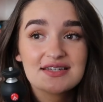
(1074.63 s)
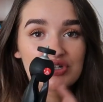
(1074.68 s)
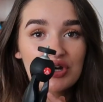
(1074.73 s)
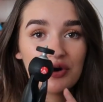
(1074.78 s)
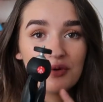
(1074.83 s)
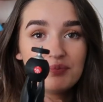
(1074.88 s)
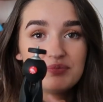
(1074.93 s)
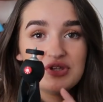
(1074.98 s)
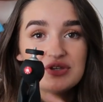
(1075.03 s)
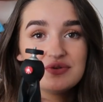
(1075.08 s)

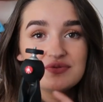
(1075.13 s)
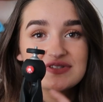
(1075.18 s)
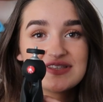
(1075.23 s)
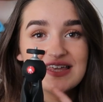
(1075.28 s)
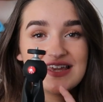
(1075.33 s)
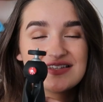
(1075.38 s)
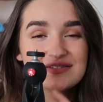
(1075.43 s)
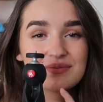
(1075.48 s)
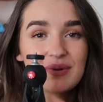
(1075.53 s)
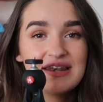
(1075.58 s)
Tom used
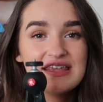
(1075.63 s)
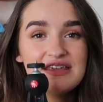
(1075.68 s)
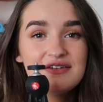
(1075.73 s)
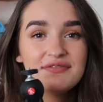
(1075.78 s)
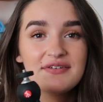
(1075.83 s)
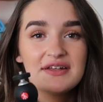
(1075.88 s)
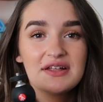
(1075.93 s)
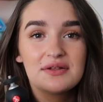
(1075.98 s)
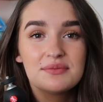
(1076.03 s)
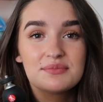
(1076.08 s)
this when he
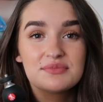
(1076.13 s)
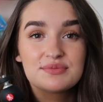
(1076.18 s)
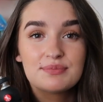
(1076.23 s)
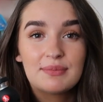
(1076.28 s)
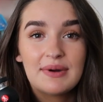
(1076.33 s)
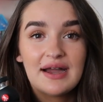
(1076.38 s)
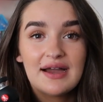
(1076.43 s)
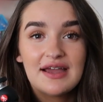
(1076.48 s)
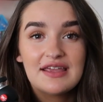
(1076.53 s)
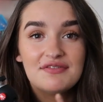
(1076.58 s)
filmed
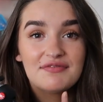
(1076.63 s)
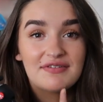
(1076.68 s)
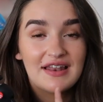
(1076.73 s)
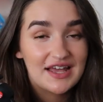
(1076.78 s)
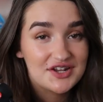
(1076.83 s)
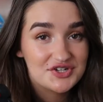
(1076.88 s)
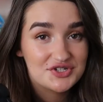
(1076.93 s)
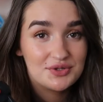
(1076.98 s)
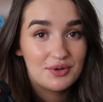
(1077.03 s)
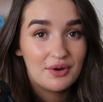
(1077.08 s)
my
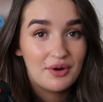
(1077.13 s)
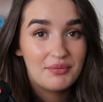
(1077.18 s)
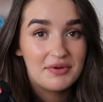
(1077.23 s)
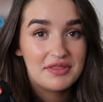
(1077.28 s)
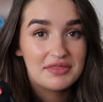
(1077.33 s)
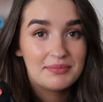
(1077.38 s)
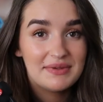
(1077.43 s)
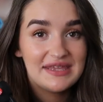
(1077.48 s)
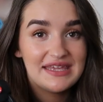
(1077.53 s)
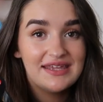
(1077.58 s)
flat tour
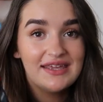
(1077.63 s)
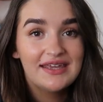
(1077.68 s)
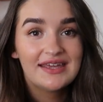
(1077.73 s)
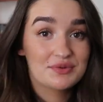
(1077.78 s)
with me.